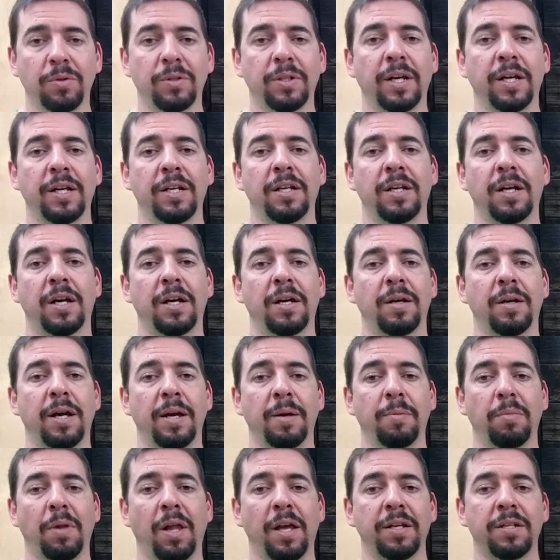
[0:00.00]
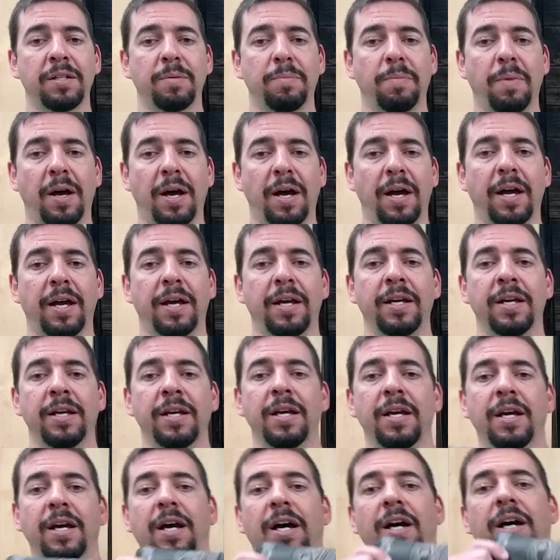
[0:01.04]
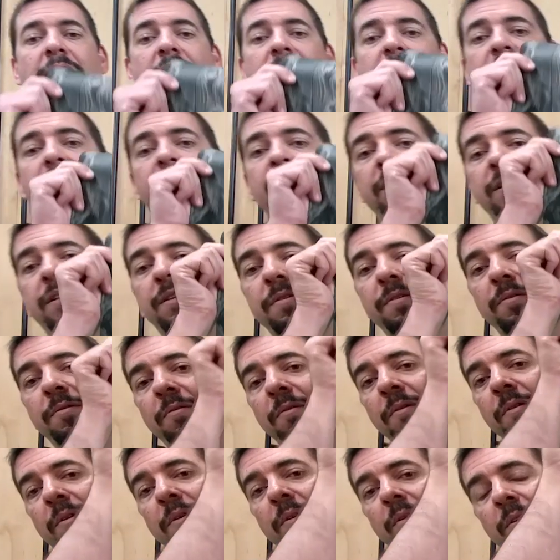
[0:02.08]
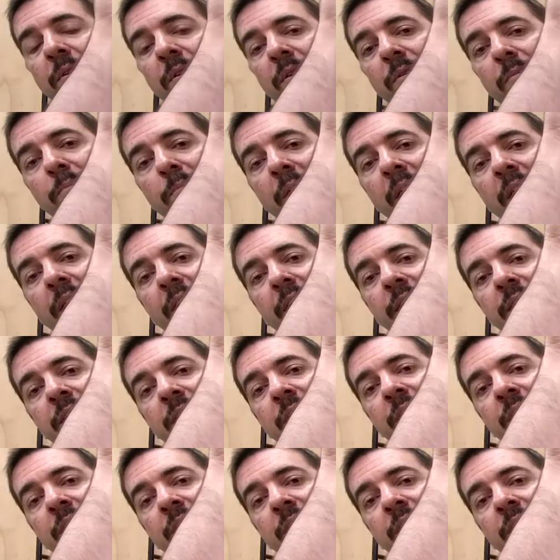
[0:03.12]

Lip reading: and blessed by this mat.